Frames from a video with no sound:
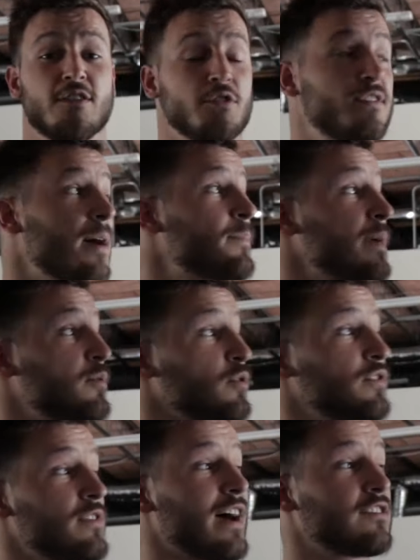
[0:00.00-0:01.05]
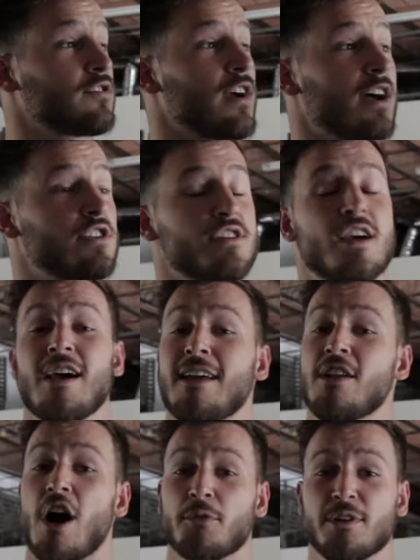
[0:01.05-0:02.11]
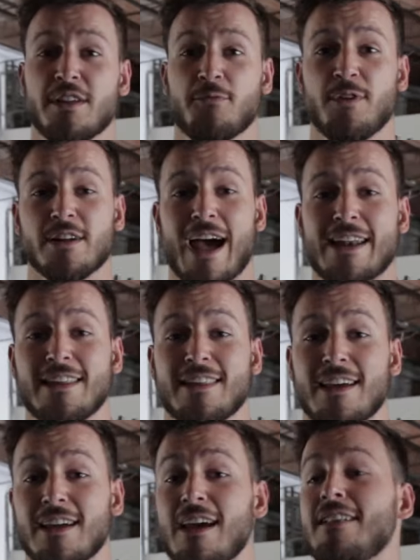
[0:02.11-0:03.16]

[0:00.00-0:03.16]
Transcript: So some people will do that stretch, not really feel anything